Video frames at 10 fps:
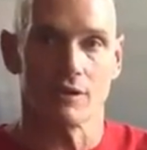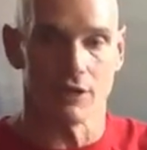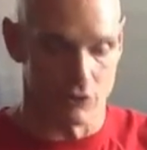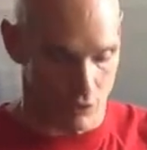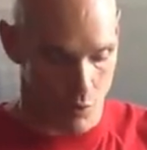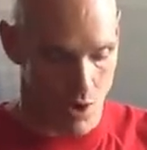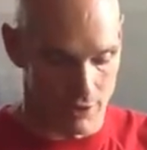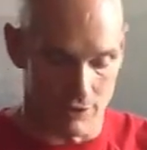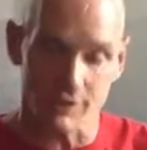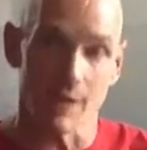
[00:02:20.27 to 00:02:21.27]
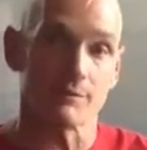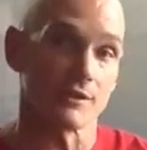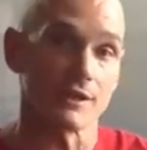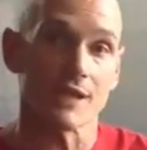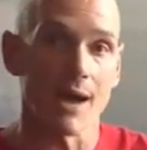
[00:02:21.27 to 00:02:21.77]
in your quadriceps
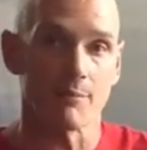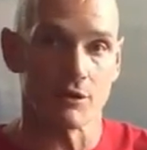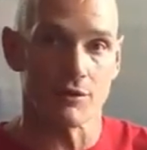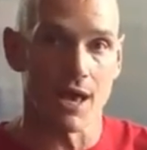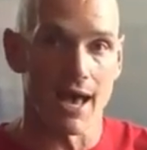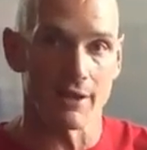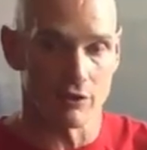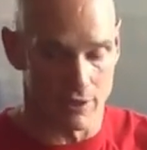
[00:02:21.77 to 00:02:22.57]
on the top of your thigh.